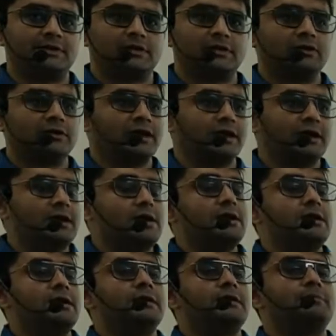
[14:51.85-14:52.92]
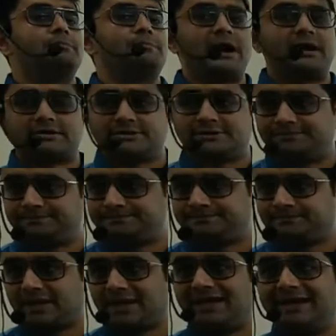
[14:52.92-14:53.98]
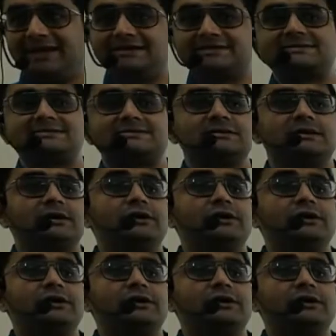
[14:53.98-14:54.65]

Okay, but its